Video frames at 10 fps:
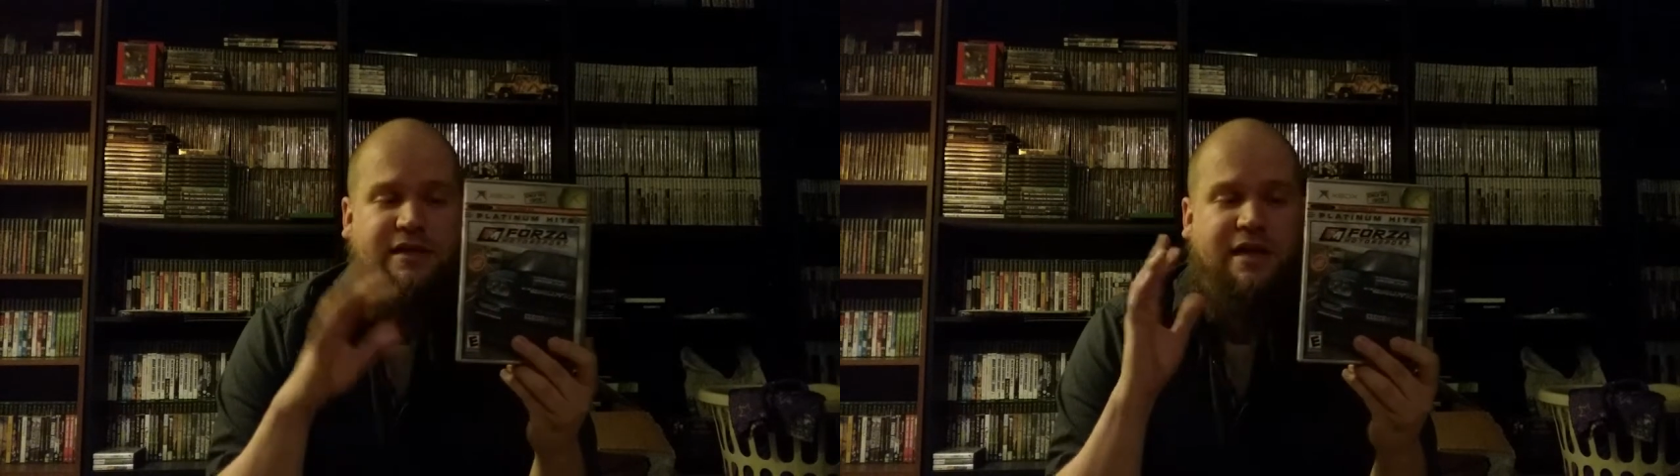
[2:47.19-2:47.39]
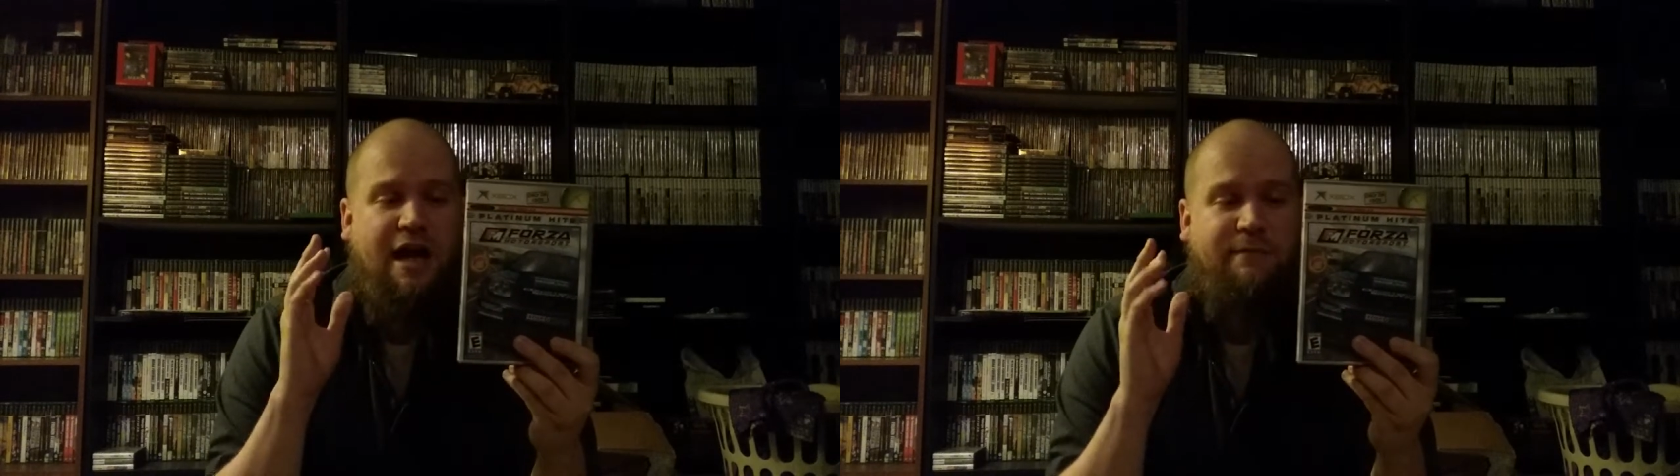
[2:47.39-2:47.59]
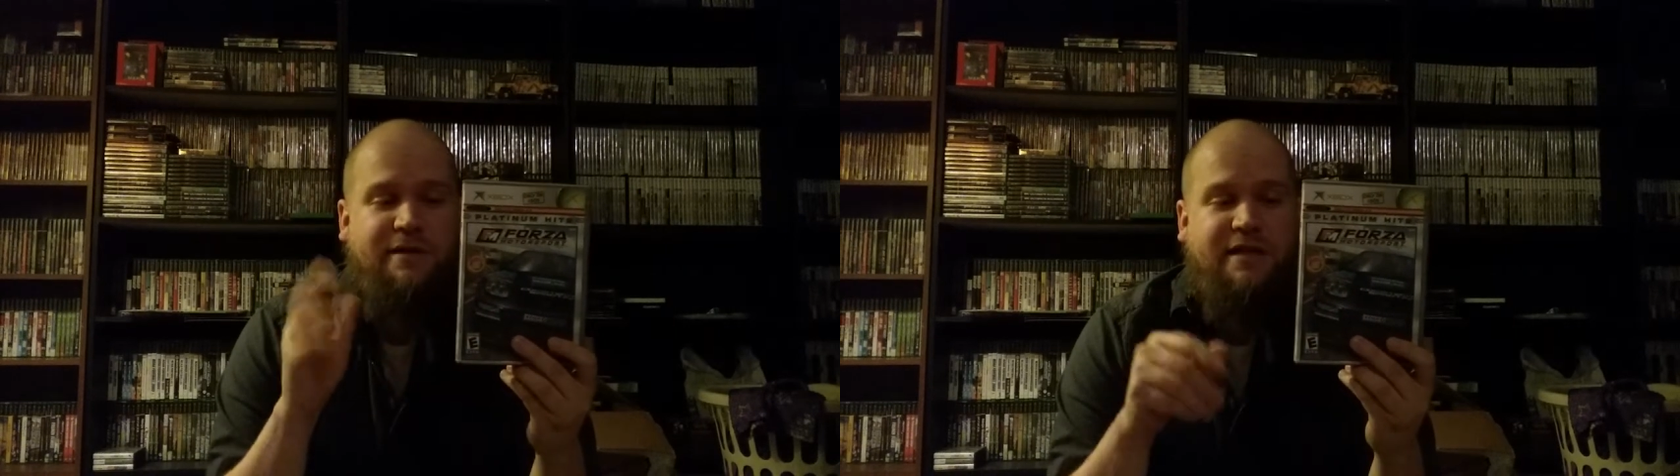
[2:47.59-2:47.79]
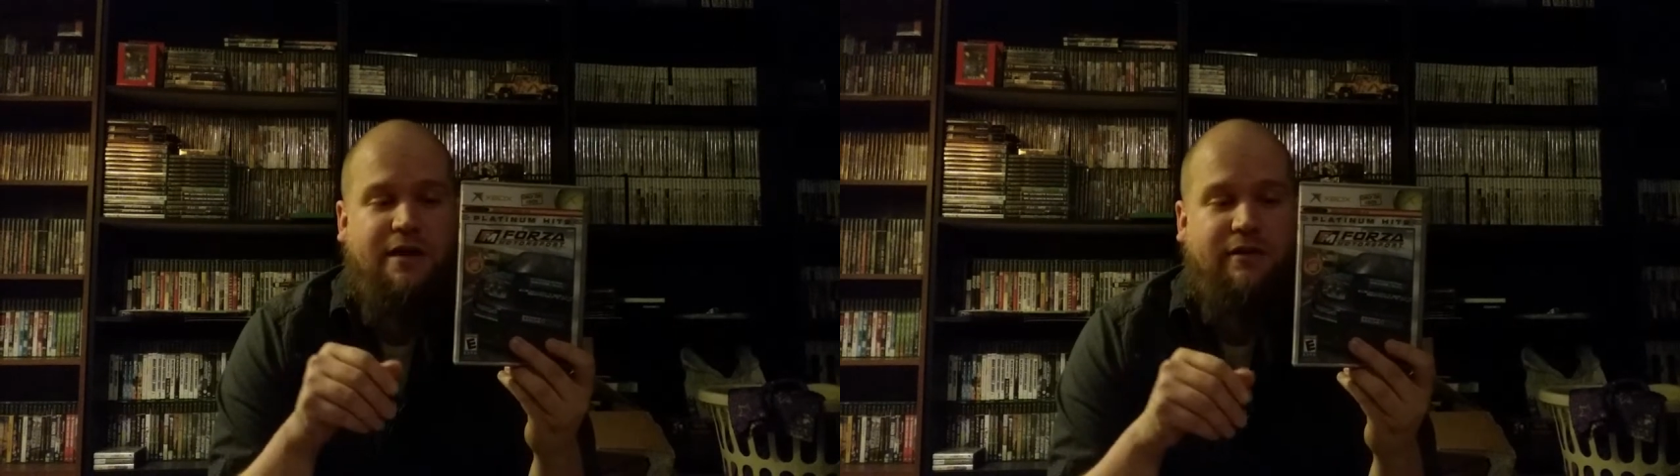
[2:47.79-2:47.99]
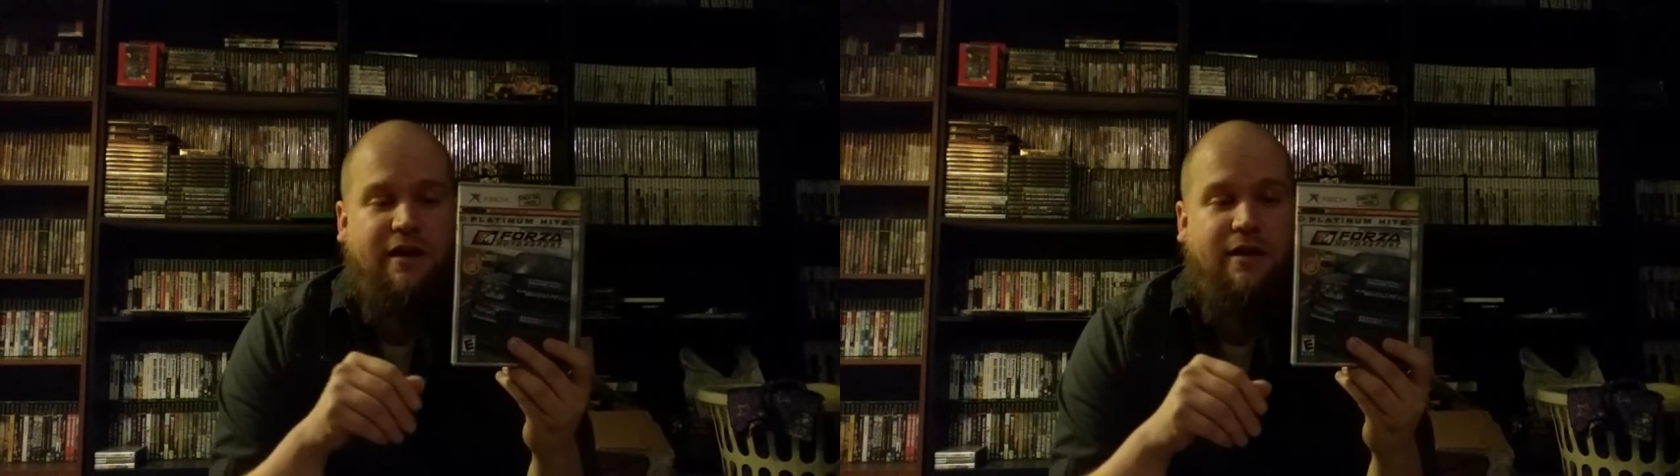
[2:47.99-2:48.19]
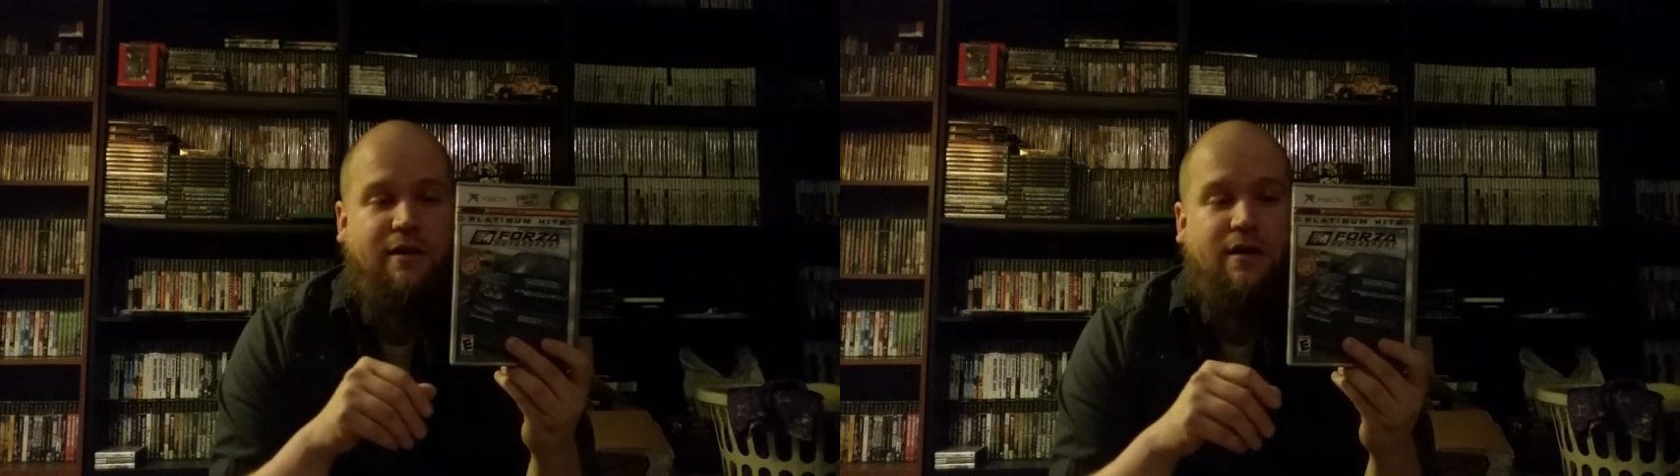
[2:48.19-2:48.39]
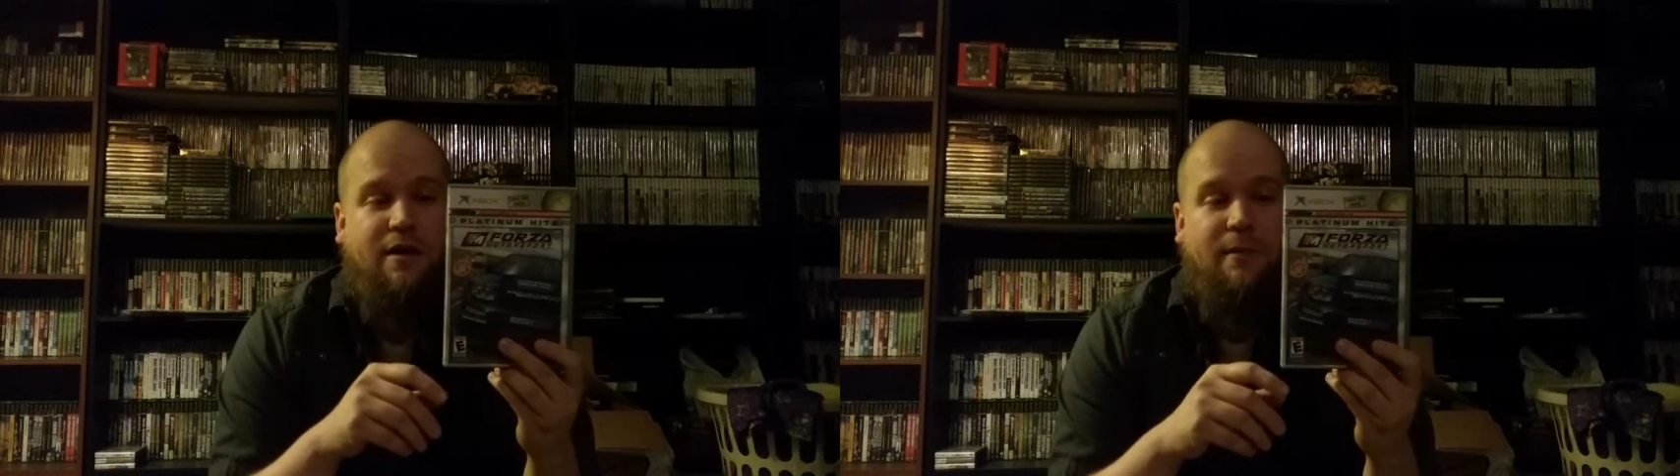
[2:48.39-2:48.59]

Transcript: of copies out there,